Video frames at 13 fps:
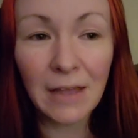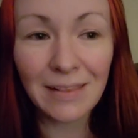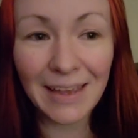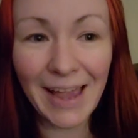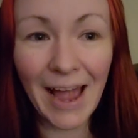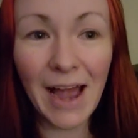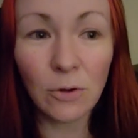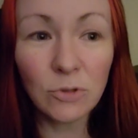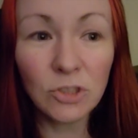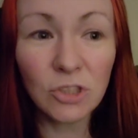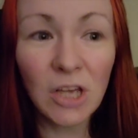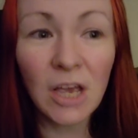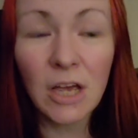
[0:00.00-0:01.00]
Like
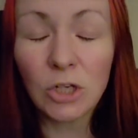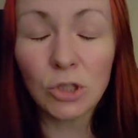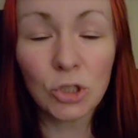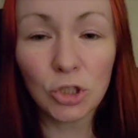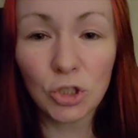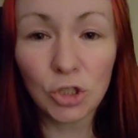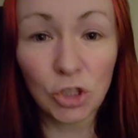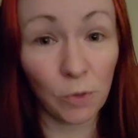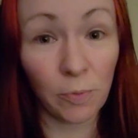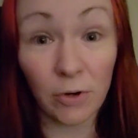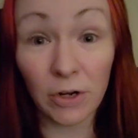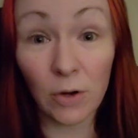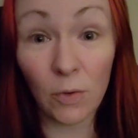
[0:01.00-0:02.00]
House,
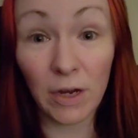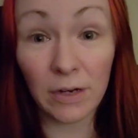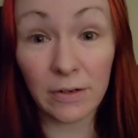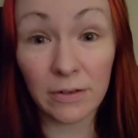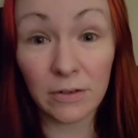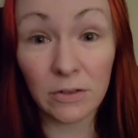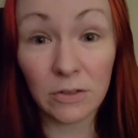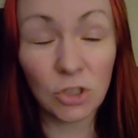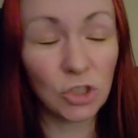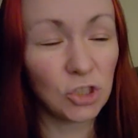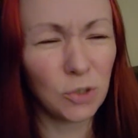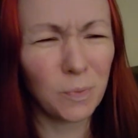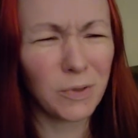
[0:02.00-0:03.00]
super annoying,
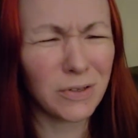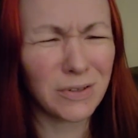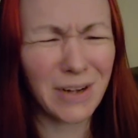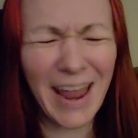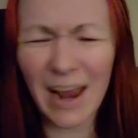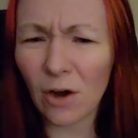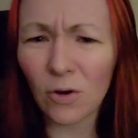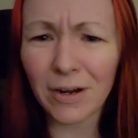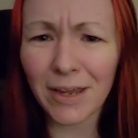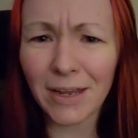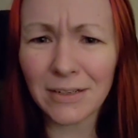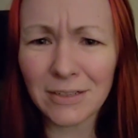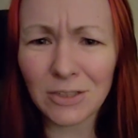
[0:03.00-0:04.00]
super
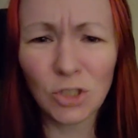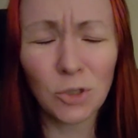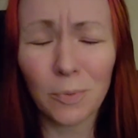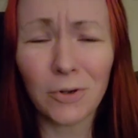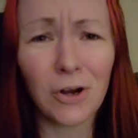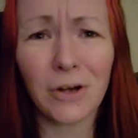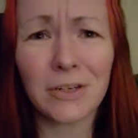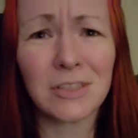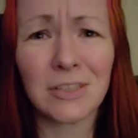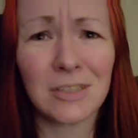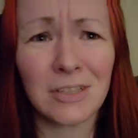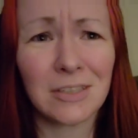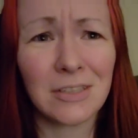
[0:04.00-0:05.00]
arrogant, super
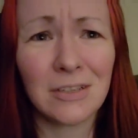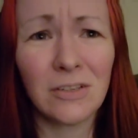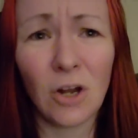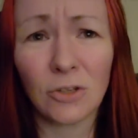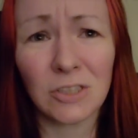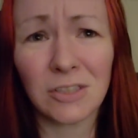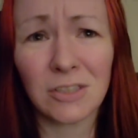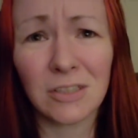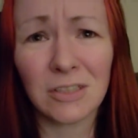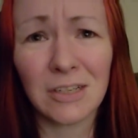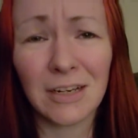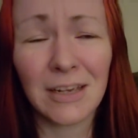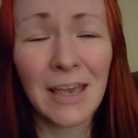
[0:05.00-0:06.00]
narcissist
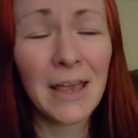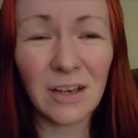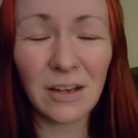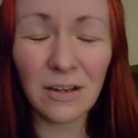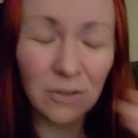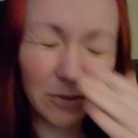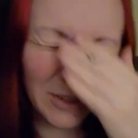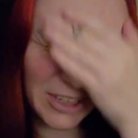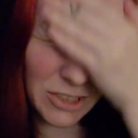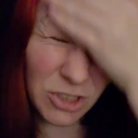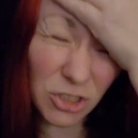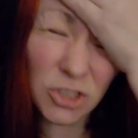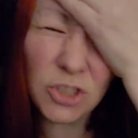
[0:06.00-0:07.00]
narcissistic. Oh,
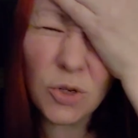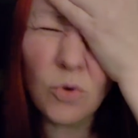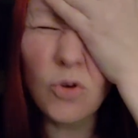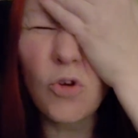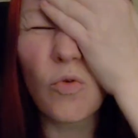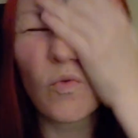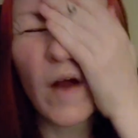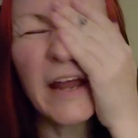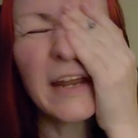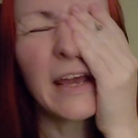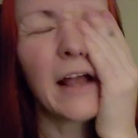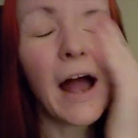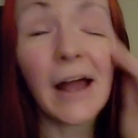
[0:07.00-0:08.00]
he's just so
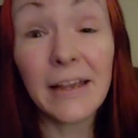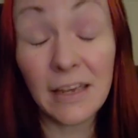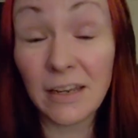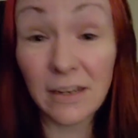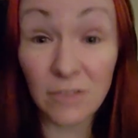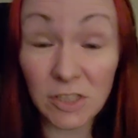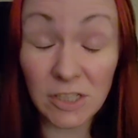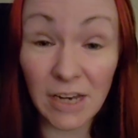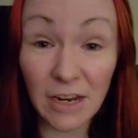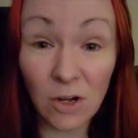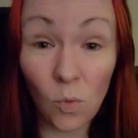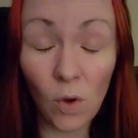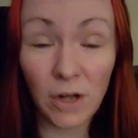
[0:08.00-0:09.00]
grating. I can't even
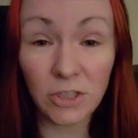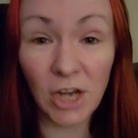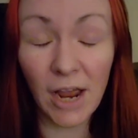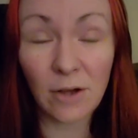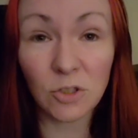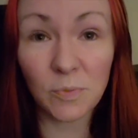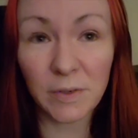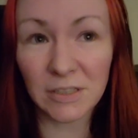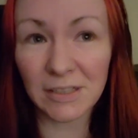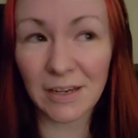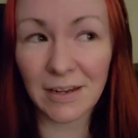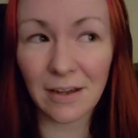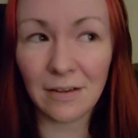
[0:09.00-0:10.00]
stand to watch House because
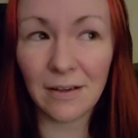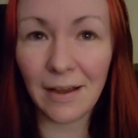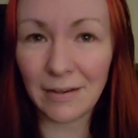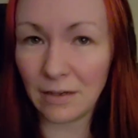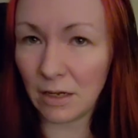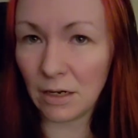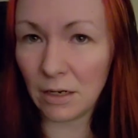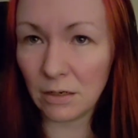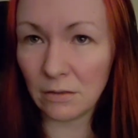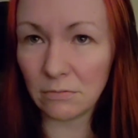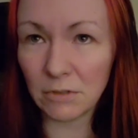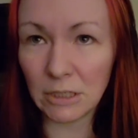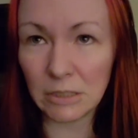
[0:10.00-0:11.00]
like I get
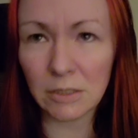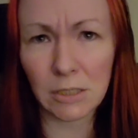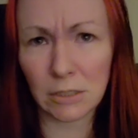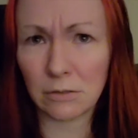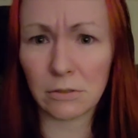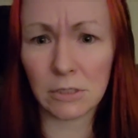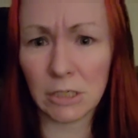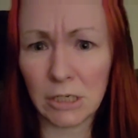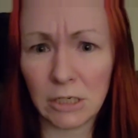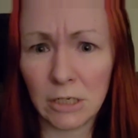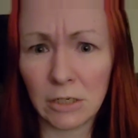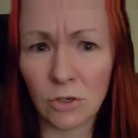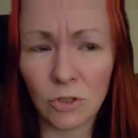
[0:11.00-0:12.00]
it. He's
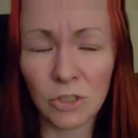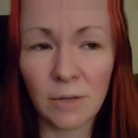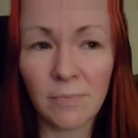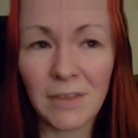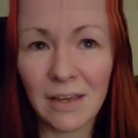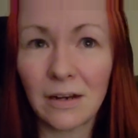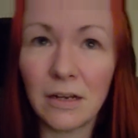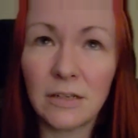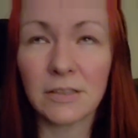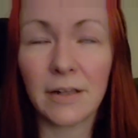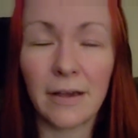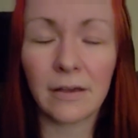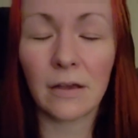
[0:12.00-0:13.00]
entertaining or something and
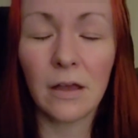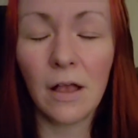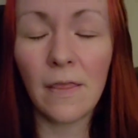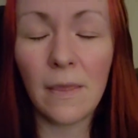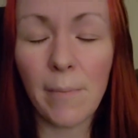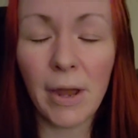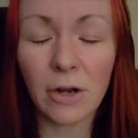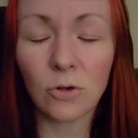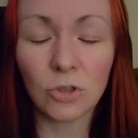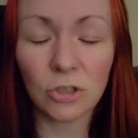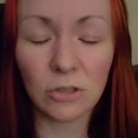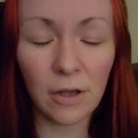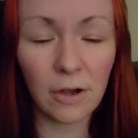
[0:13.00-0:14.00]
he's like the medical
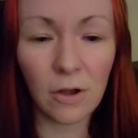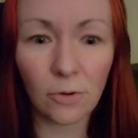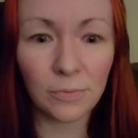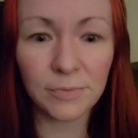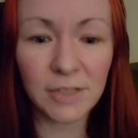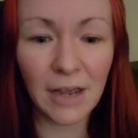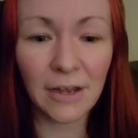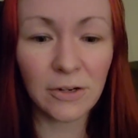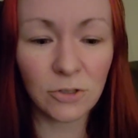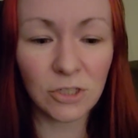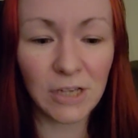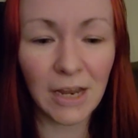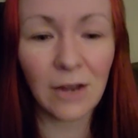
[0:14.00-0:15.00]
Sherlock Holmes. I
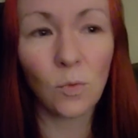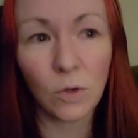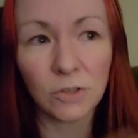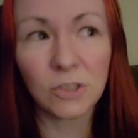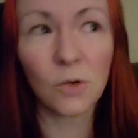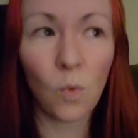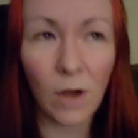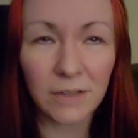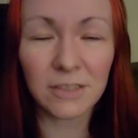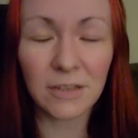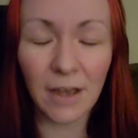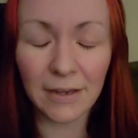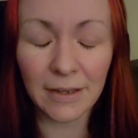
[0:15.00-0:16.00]
understand Wilson
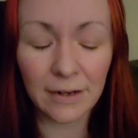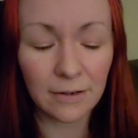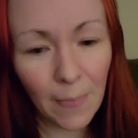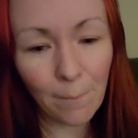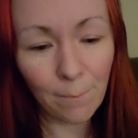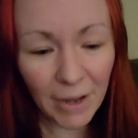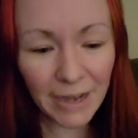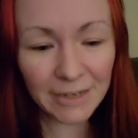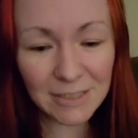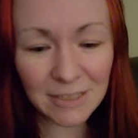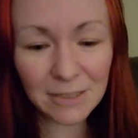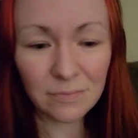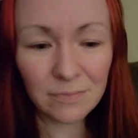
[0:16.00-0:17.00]
Watson. I get it.
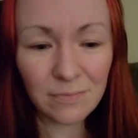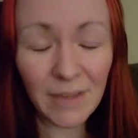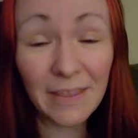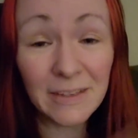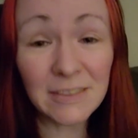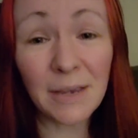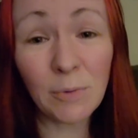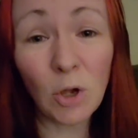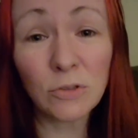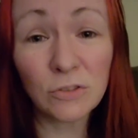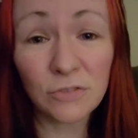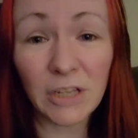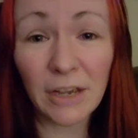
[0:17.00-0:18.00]
But and the same
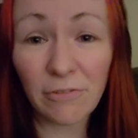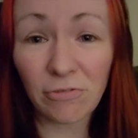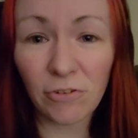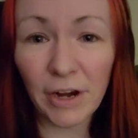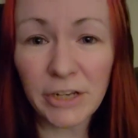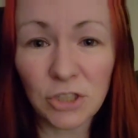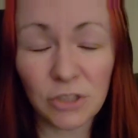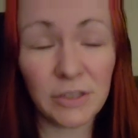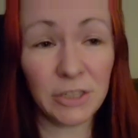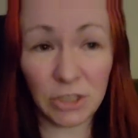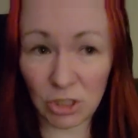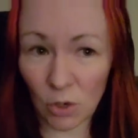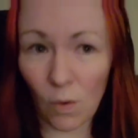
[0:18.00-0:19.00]
goes for like Frasier.
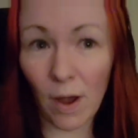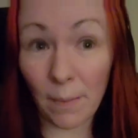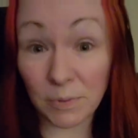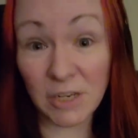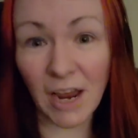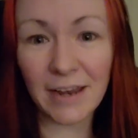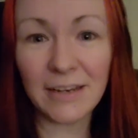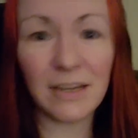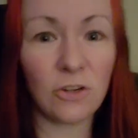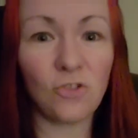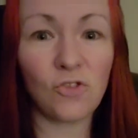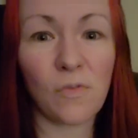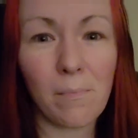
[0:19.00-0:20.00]
He's so uptight
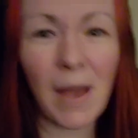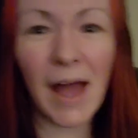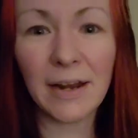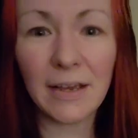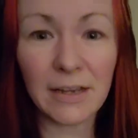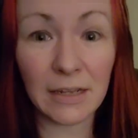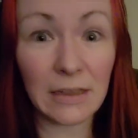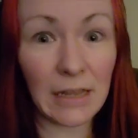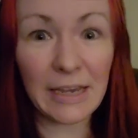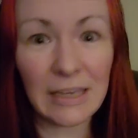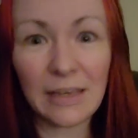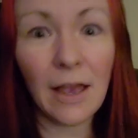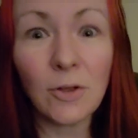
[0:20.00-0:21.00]
and dramatic and
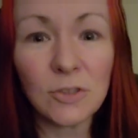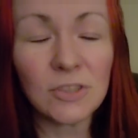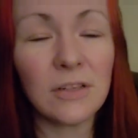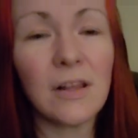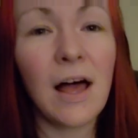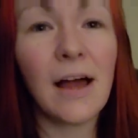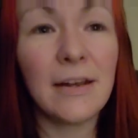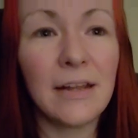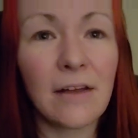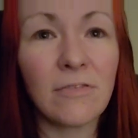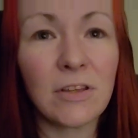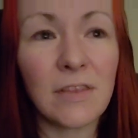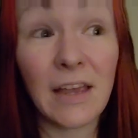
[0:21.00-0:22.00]
like yells a lot and
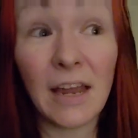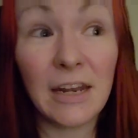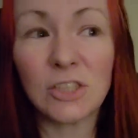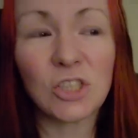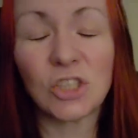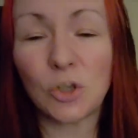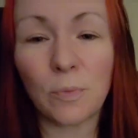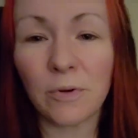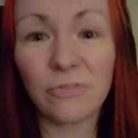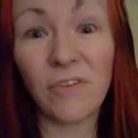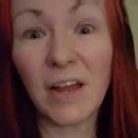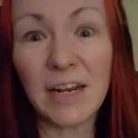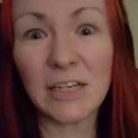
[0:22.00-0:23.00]
everything. And it's super
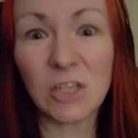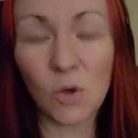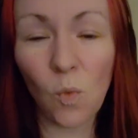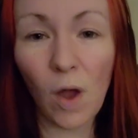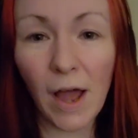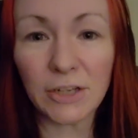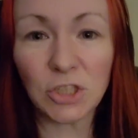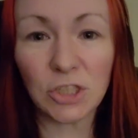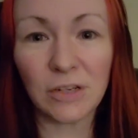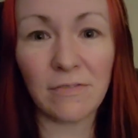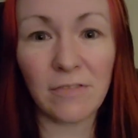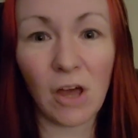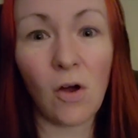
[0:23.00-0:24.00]
funny to watch. You
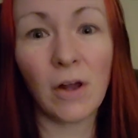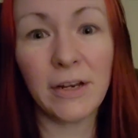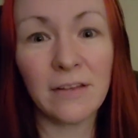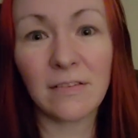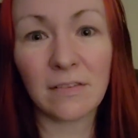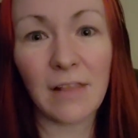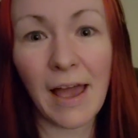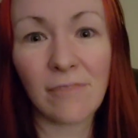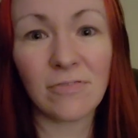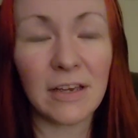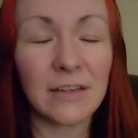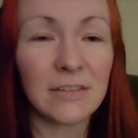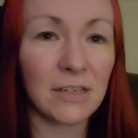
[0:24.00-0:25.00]
get the audience
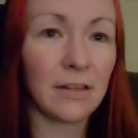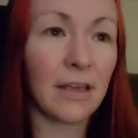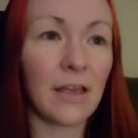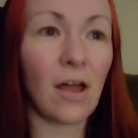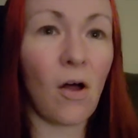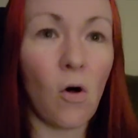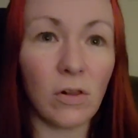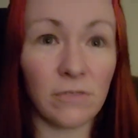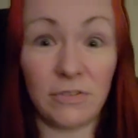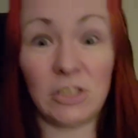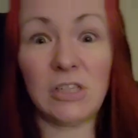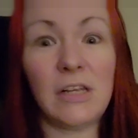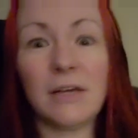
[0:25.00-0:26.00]
laughing to like all of
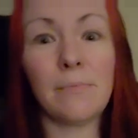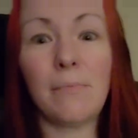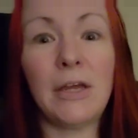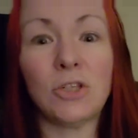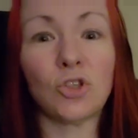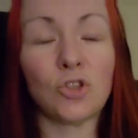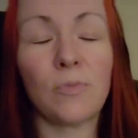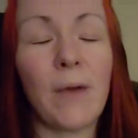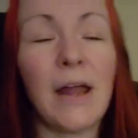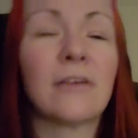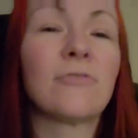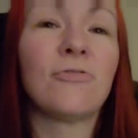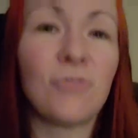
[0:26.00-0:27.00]
his like major
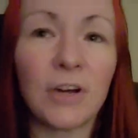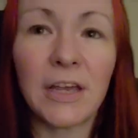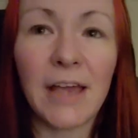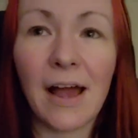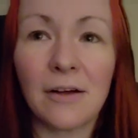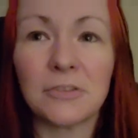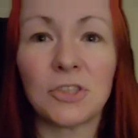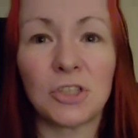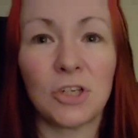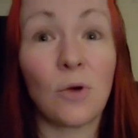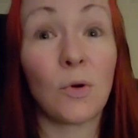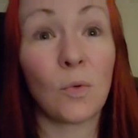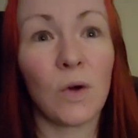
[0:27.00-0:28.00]
dramatic freakouts, you
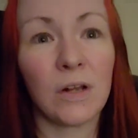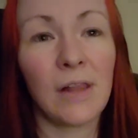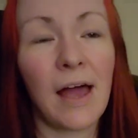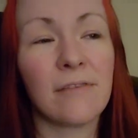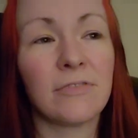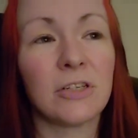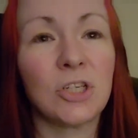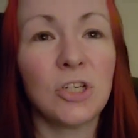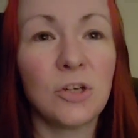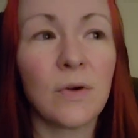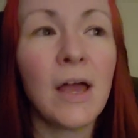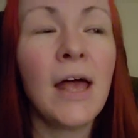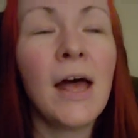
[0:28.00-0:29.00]
know, and we're laughing too.